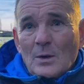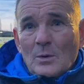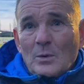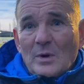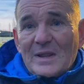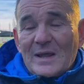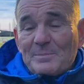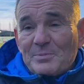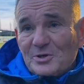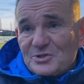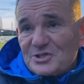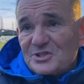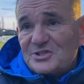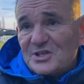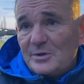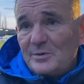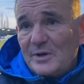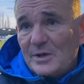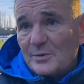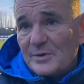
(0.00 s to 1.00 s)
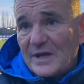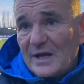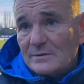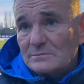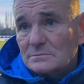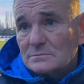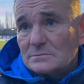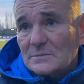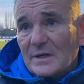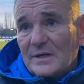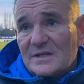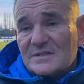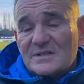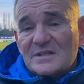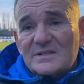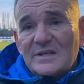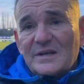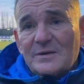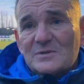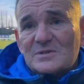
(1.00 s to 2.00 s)
Well, that puts you 2-0 down. And as I
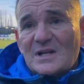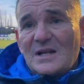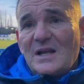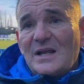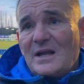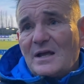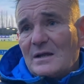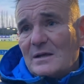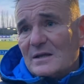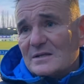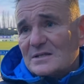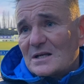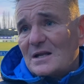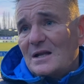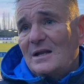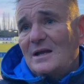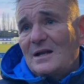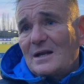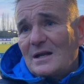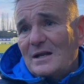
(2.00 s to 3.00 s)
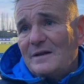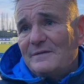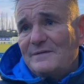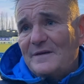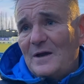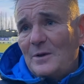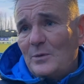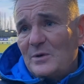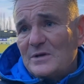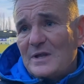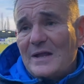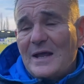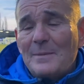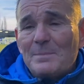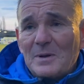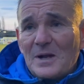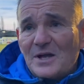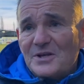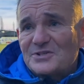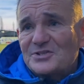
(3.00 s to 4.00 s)
said, it was clear. It's a clear, clear foul. Their
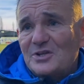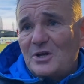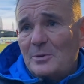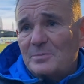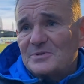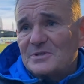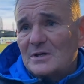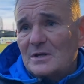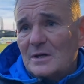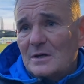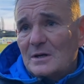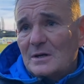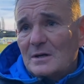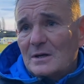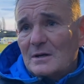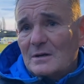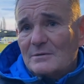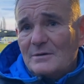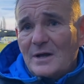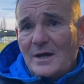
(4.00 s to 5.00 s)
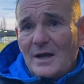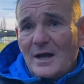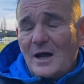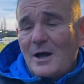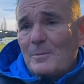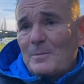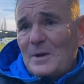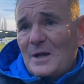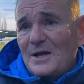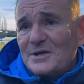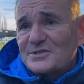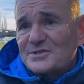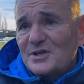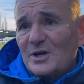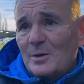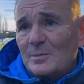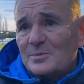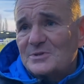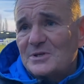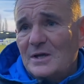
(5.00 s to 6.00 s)
player stopped, right? Our player
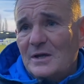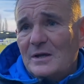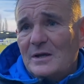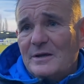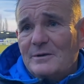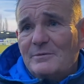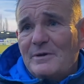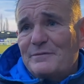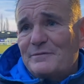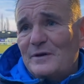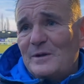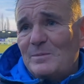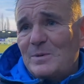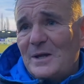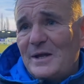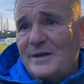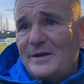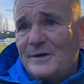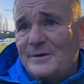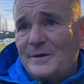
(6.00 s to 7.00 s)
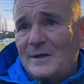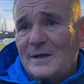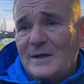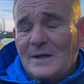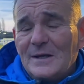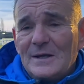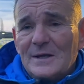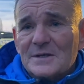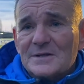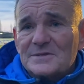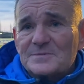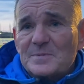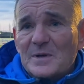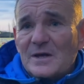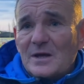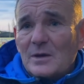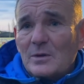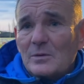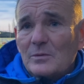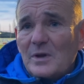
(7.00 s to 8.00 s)
stopped and the referee played on.
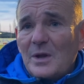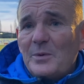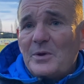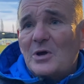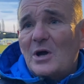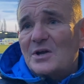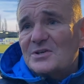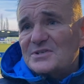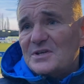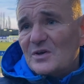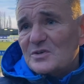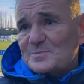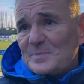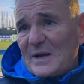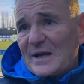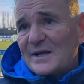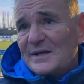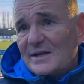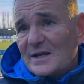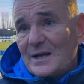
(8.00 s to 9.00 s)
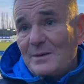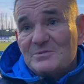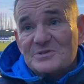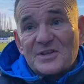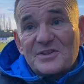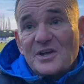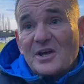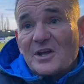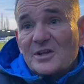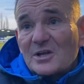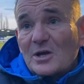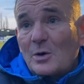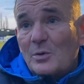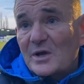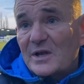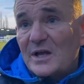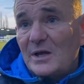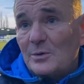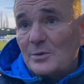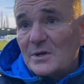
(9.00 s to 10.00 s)
But no, we got ourselves back in the game. It was the third goal
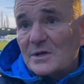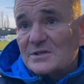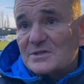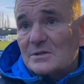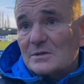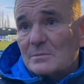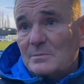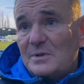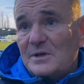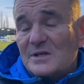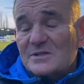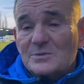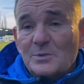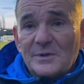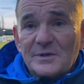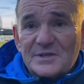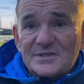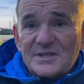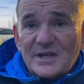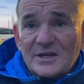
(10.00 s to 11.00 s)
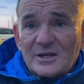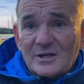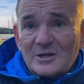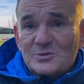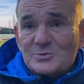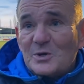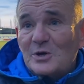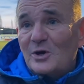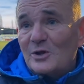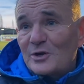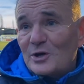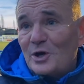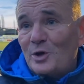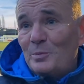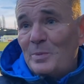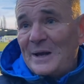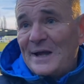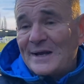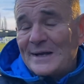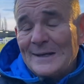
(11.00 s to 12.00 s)
that killed us, because it wasn't the second, because we got the
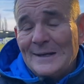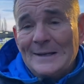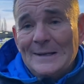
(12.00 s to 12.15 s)
goal back.